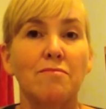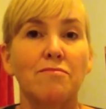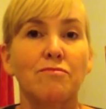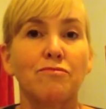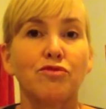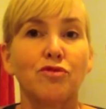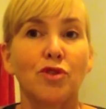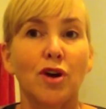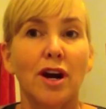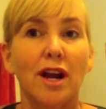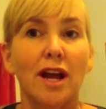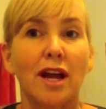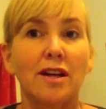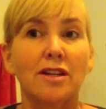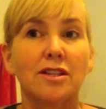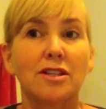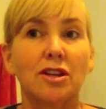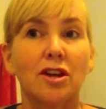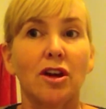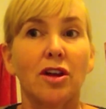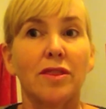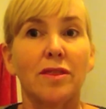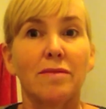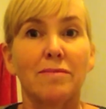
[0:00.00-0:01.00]
product
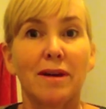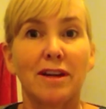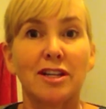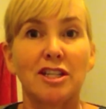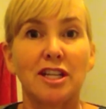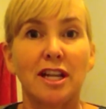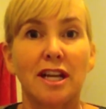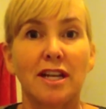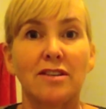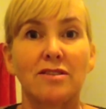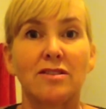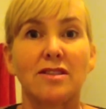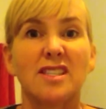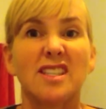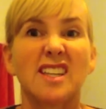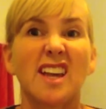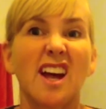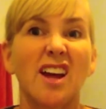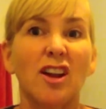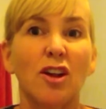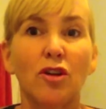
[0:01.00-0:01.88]
on the budget end of the scale.